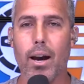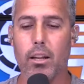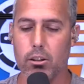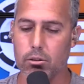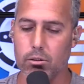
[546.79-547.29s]
how
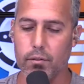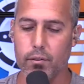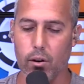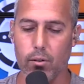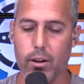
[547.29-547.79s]
to use the
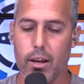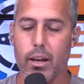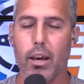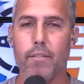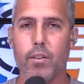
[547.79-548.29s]
phone.
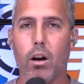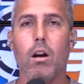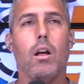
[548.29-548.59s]
If